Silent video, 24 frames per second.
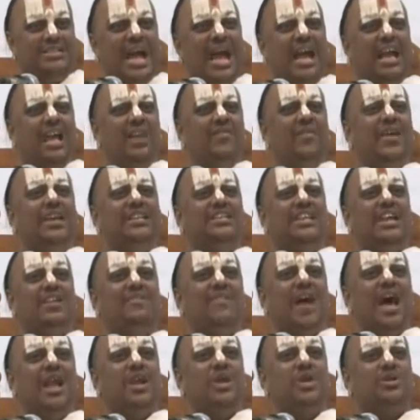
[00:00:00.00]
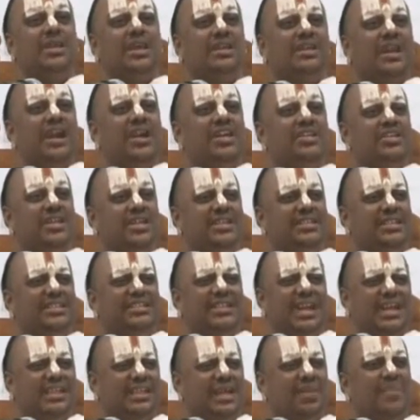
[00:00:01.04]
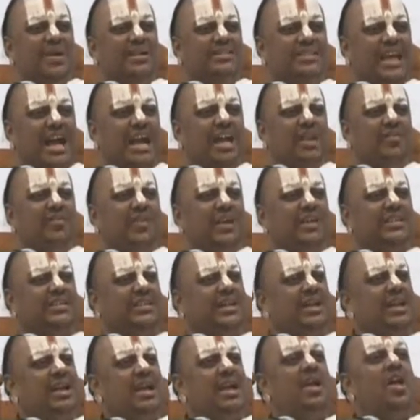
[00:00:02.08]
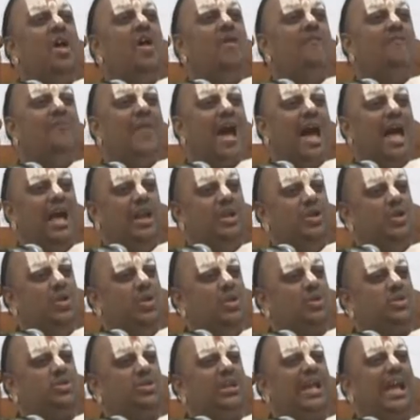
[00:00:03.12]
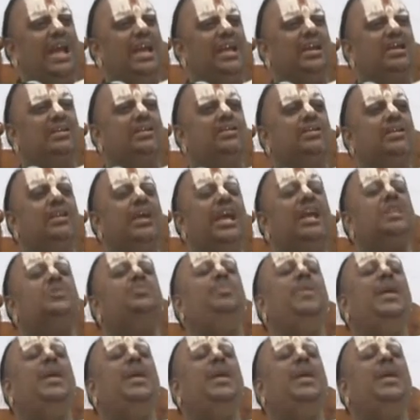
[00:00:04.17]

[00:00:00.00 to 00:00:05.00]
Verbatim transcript: And sacrificing values and traditions is nothing but sacrificing values like uh,